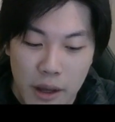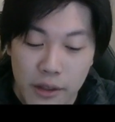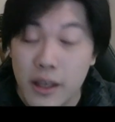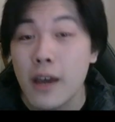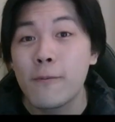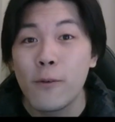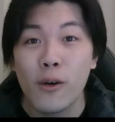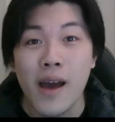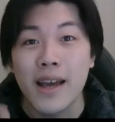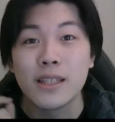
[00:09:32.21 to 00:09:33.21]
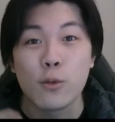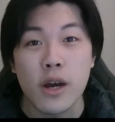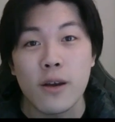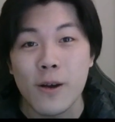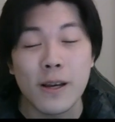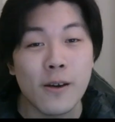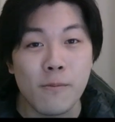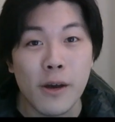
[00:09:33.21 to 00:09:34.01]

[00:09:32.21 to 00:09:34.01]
But the Kid Fortnite is really, really good